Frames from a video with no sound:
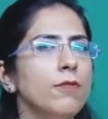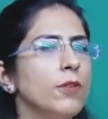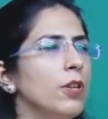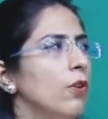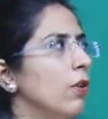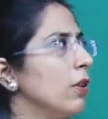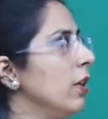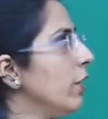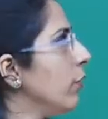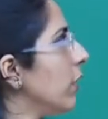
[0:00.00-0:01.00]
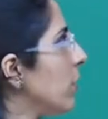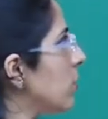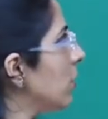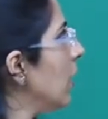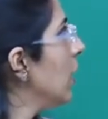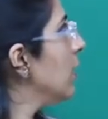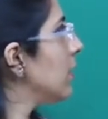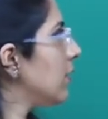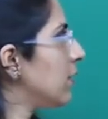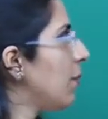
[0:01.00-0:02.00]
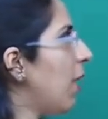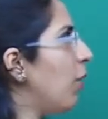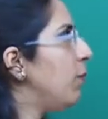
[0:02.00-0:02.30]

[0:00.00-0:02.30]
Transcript: for the longer duration. This is somehow